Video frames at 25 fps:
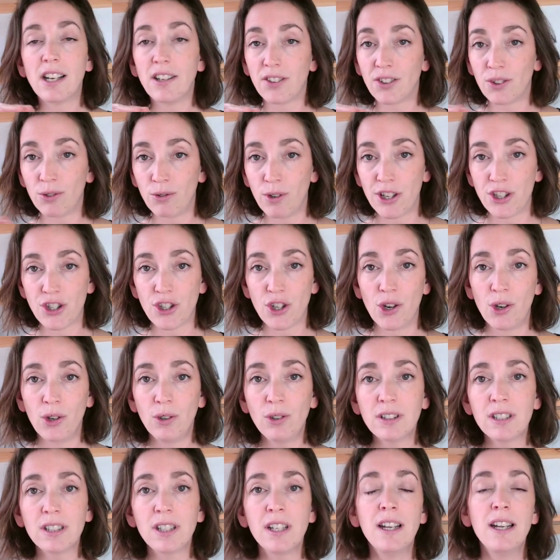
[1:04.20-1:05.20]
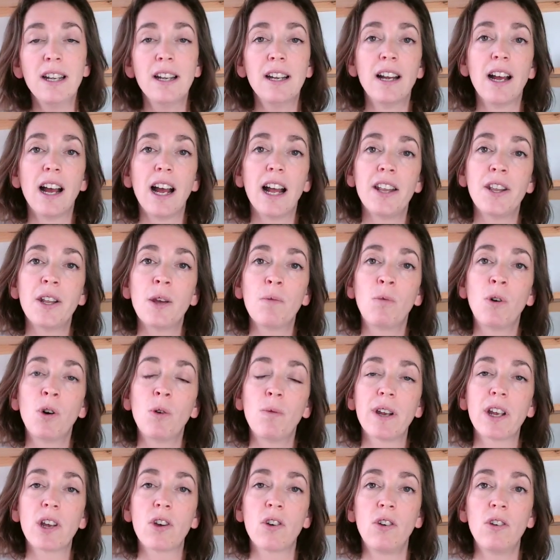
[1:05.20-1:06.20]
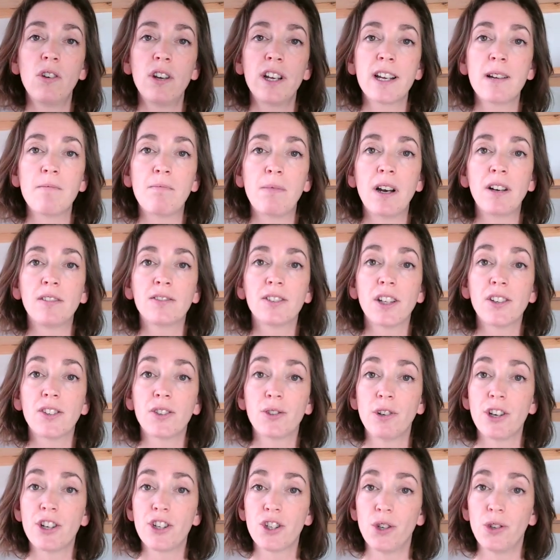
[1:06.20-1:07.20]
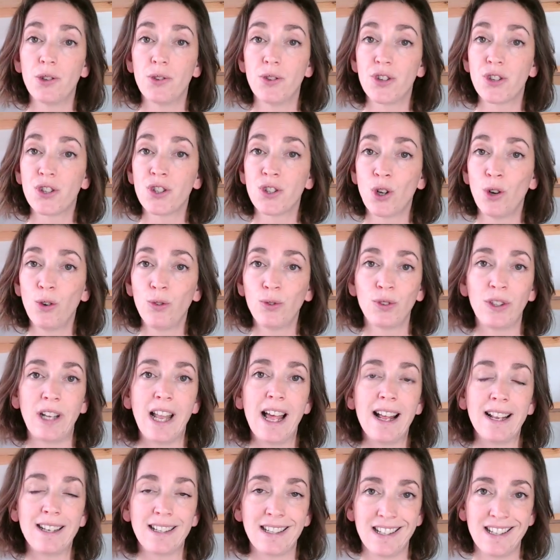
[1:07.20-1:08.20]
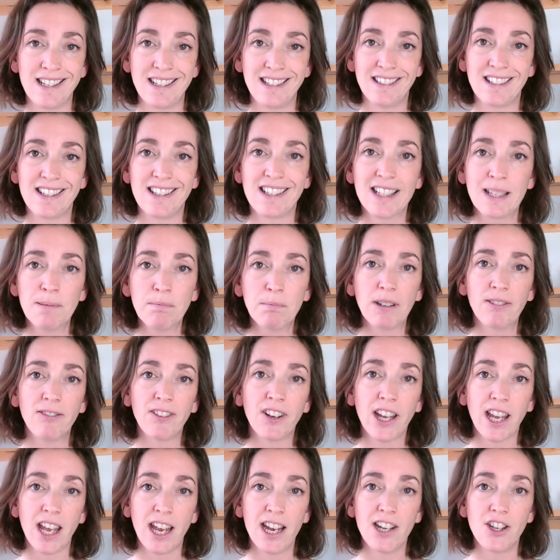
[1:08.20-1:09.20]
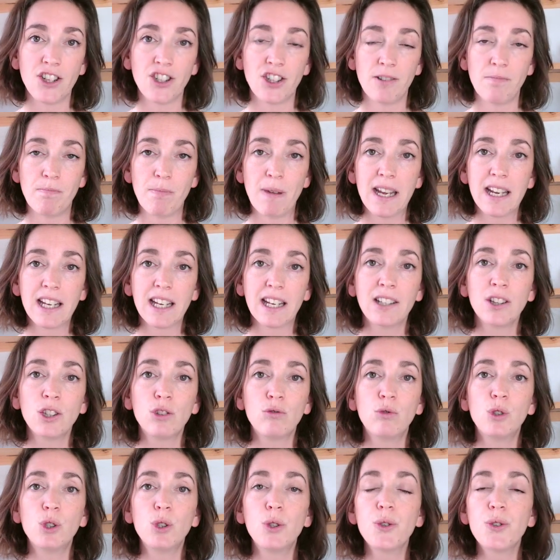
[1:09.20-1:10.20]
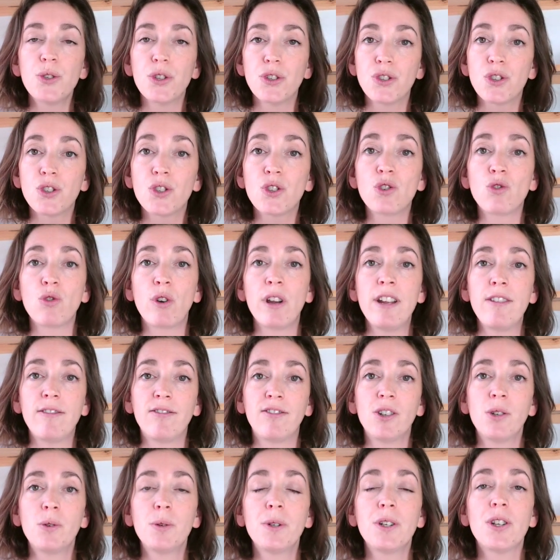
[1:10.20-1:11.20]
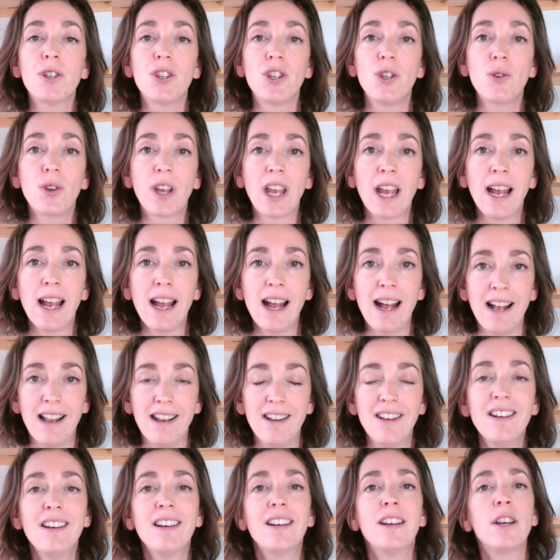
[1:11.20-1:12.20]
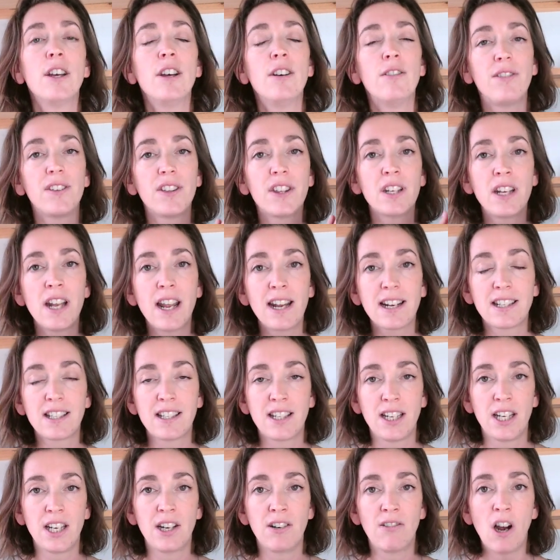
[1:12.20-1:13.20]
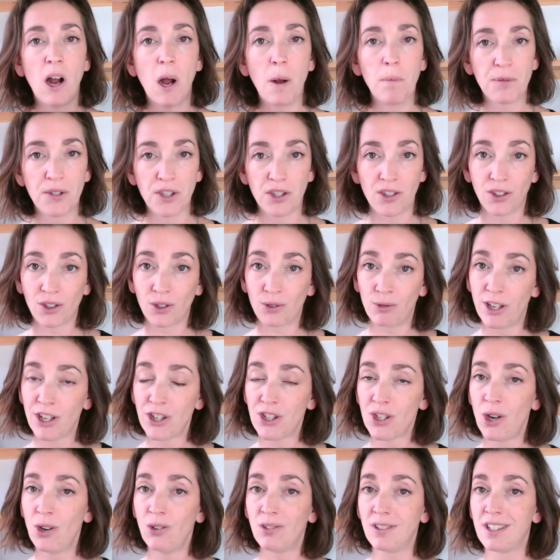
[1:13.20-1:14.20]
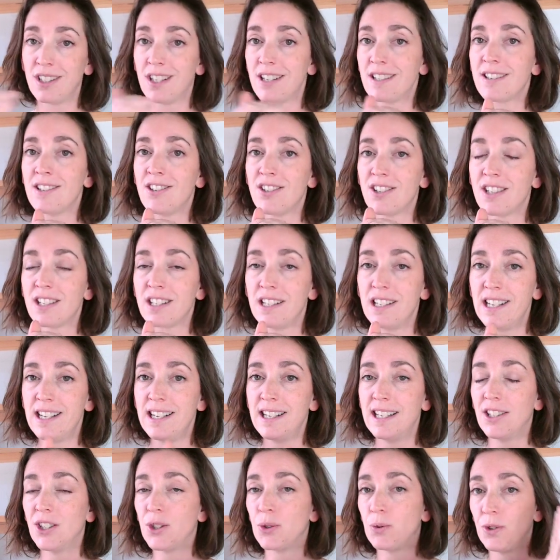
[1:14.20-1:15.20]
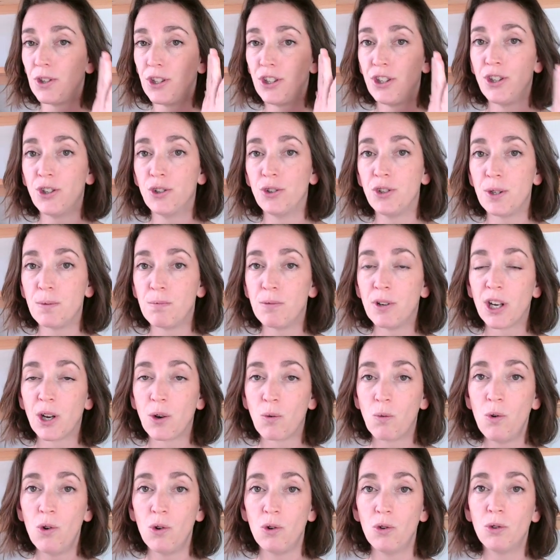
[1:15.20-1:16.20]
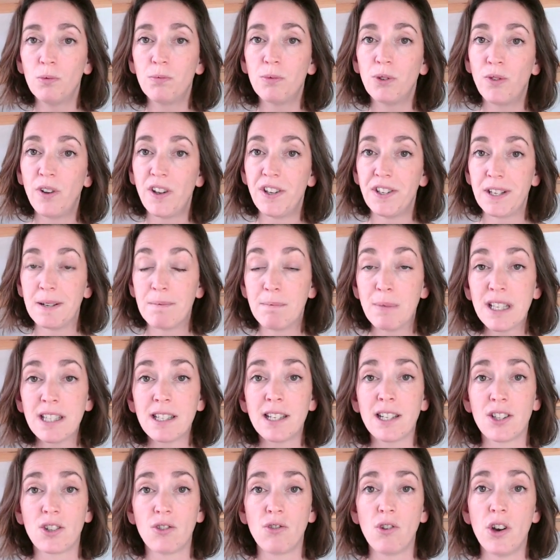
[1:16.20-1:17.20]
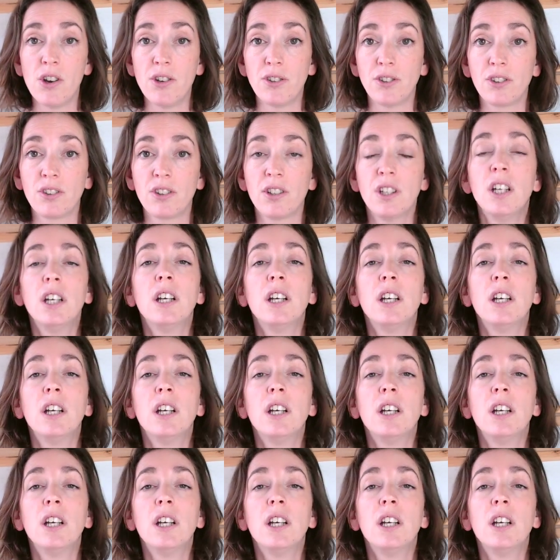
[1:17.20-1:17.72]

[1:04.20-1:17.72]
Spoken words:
a threshold, and then what we're calling above that threshold, the soft landing, the simplification, making the rules as straightforward as you can for the next tier up, so the threshold doesn't just lead into a huge brick wall preventing business growth.